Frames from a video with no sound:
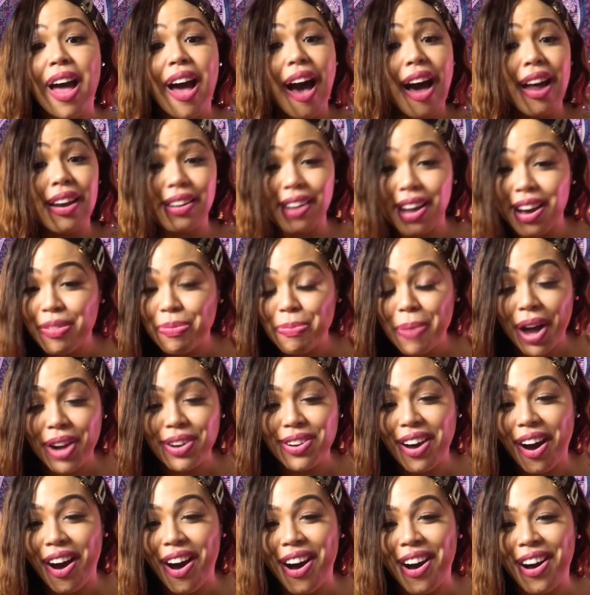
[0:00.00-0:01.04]
I love my
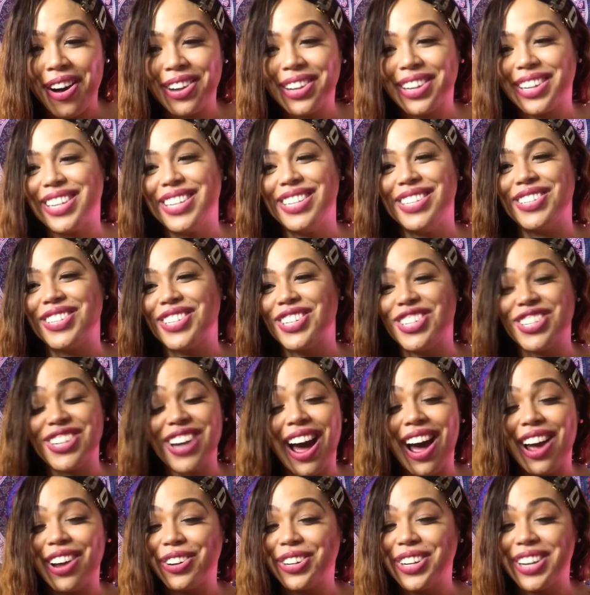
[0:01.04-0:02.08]
dog. He's a
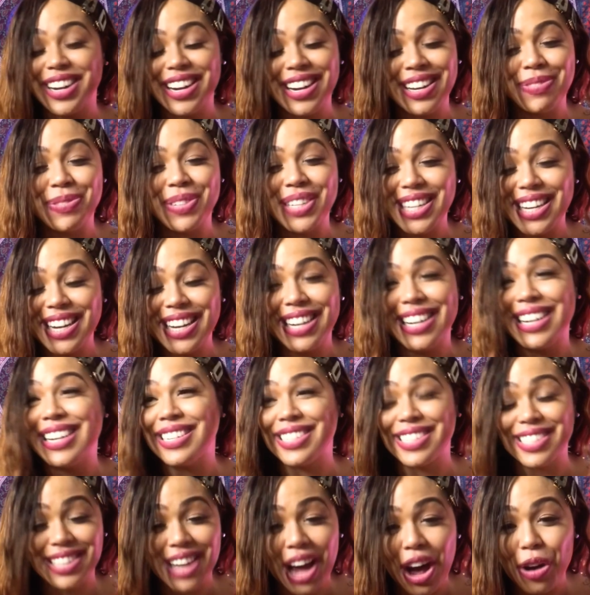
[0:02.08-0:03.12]
child in
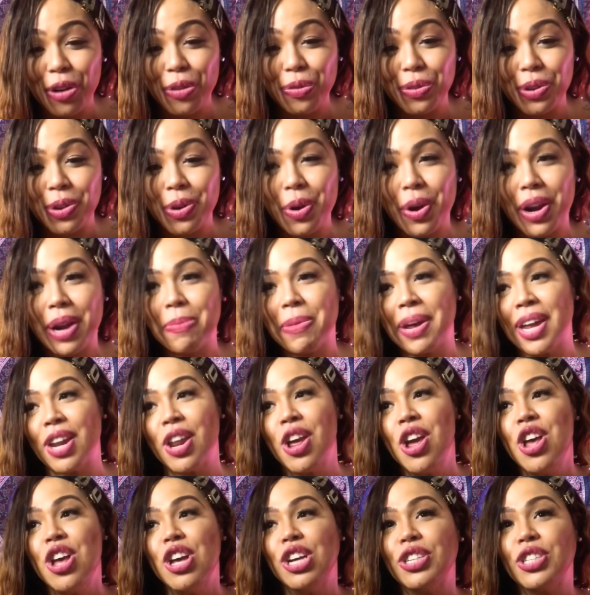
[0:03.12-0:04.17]
himself. You know what I mean?
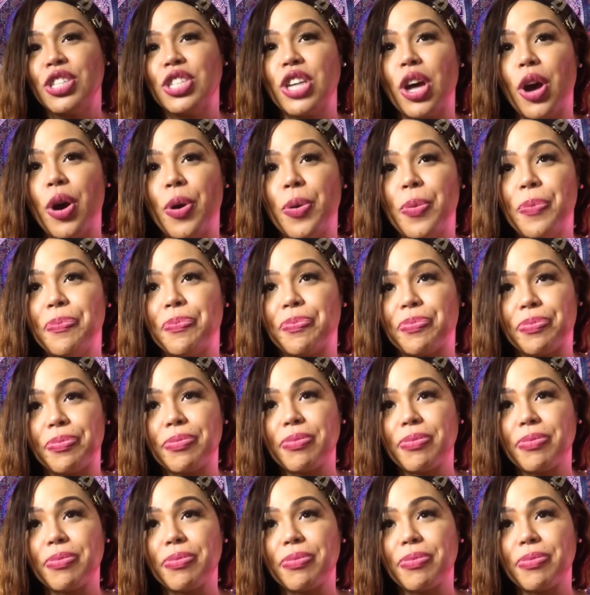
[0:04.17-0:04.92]
So